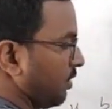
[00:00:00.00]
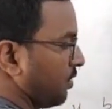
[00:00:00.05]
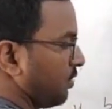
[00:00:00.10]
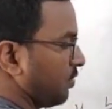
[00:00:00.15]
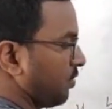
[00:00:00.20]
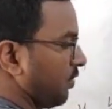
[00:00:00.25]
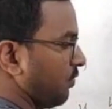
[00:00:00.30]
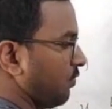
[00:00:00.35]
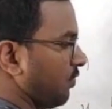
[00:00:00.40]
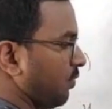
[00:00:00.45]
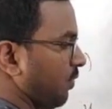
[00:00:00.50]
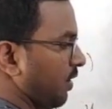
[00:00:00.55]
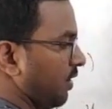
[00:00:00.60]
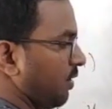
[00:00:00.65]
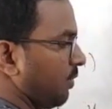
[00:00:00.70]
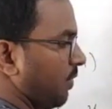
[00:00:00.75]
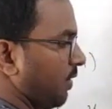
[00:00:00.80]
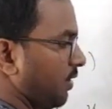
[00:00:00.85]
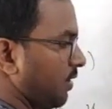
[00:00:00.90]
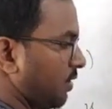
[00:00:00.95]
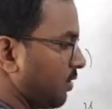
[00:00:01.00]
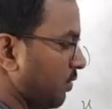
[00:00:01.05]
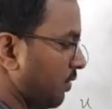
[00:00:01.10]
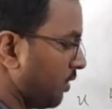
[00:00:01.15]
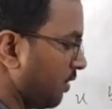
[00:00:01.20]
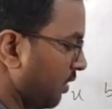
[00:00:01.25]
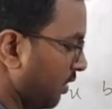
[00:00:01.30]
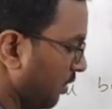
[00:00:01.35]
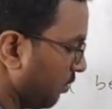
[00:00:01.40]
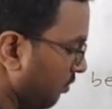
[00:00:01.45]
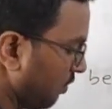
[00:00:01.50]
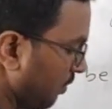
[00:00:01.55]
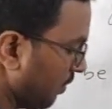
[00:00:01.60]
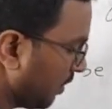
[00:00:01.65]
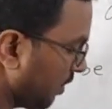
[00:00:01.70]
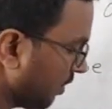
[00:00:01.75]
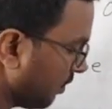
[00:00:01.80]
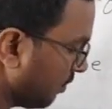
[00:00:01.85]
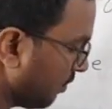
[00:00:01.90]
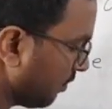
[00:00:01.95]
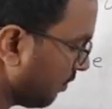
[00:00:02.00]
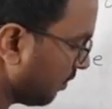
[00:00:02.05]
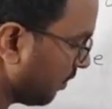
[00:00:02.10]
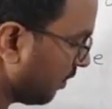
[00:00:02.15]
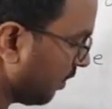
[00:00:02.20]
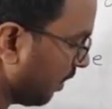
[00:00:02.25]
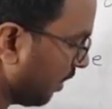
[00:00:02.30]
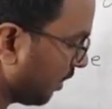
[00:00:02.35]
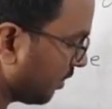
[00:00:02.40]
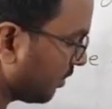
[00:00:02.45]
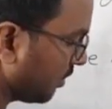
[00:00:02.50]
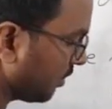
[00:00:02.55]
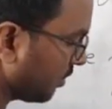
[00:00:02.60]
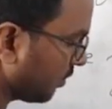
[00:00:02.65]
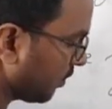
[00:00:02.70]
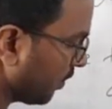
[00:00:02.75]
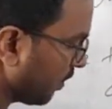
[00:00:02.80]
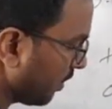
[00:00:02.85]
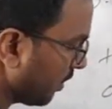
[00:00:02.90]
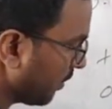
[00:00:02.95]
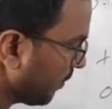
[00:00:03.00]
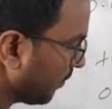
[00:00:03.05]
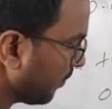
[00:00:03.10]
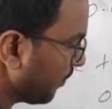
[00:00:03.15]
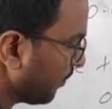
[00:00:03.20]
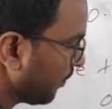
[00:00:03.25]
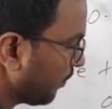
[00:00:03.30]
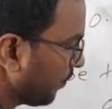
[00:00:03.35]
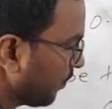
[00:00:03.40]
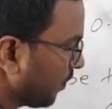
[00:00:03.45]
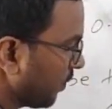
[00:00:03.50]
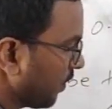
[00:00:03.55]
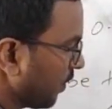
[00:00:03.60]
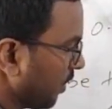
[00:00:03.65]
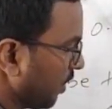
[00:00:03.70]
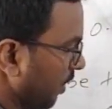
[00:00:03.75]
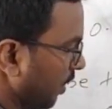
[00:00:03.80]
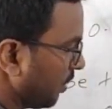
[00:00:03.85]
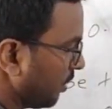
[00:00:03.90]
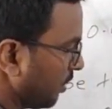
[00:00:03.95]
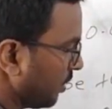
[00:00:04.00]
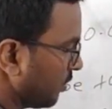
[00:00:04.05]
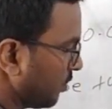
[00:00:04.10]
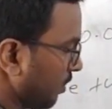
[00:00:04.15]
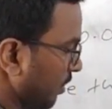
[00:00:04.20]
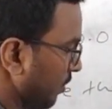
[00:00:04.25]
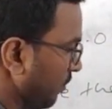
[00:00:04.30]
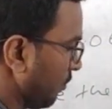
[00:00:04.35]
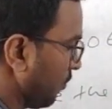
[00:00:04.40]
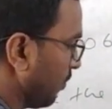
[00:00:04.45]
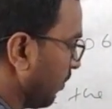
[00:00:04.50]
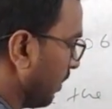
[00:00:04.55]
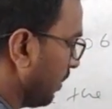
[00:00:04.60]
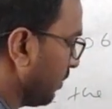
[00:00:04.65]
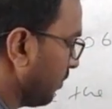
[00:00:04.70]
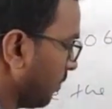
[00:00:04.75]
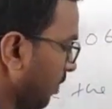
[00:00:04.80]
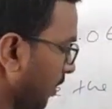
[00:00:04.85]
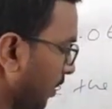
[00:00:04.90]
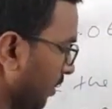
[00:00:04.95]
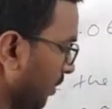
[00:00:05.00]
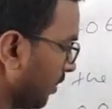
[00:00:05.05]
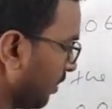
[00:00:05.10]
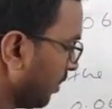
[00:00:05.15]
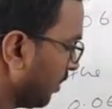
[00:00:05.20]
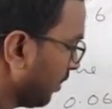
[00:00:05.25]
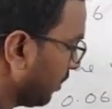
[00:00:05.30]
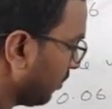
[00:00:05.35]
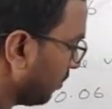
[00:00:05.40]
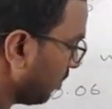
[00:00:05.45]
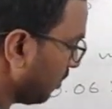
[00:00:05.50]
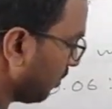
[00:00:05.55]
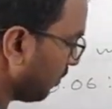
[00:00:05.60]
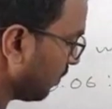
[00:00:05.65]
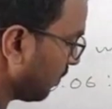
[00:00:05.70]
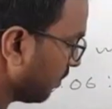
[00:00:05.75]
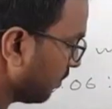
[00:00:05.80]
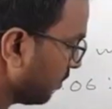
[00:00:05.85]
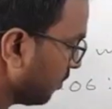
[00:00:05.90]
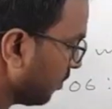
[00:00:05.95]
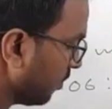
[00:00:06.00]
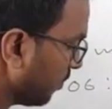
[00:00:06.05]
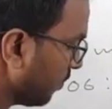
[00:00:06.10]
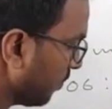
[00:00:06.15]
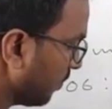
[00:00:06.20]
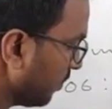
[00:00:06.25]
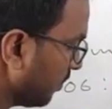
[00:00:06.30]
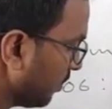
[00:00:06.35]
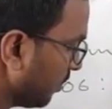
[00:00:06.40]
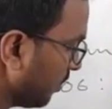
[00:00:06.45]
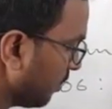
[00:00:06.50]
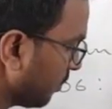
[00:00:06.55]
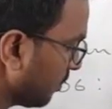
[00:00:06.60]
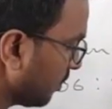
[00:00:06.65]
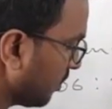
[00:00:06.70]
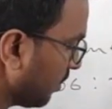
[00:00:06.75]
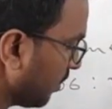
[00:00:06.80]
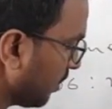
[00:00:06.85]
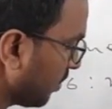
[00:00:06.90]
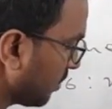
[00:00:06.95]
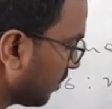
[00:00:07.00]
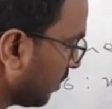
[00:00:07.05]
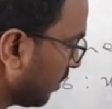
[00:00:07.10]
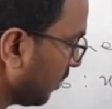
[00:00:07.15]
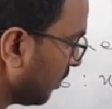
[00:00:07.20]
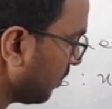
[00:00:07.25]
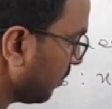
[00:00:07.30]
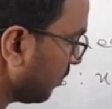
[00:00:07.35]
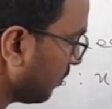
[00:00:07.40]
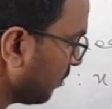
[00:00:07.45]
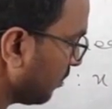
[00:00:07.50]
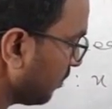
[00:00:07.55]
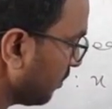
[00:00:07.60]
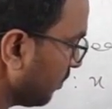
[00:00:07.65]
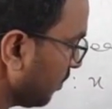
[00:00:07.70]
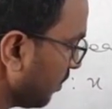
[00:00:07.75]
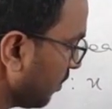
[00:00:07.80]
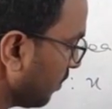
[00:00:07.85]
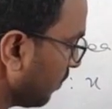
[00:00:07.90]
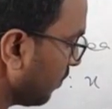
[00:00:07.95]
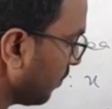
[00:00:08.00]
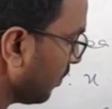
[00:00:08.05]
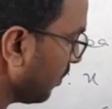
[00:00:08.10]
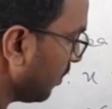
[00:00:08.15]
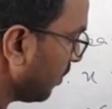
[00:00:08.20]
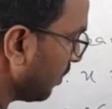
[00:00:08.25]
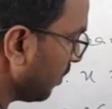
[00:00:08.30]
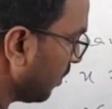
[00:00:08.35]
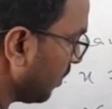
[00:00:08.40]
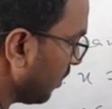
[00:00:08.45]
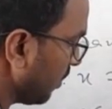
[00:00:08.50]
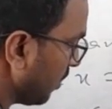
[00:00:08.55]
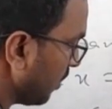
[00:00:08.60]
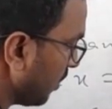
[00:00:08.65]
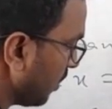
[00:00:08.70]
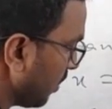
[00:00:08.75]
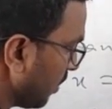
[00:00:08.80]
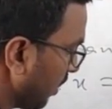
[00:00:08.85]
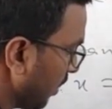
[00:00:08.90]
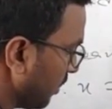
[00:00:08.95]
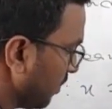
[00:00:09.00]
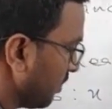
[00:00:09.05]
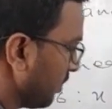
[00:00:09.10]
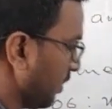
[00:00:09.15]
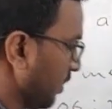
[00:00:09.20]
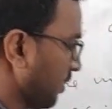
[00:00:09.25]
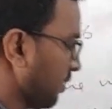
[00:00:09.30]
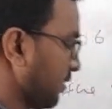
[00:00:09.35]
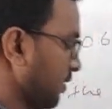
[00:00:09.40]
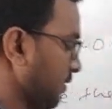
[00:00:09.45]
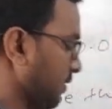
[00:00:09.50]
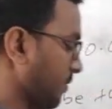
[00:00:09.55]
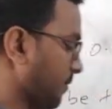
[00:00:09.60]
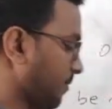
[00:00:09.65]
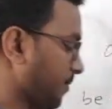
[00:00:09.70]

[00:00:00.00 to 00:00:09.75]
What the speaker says: So if you multiply this one, it will become x square, and this one if you multiply, it will become 0.06 into 0.96.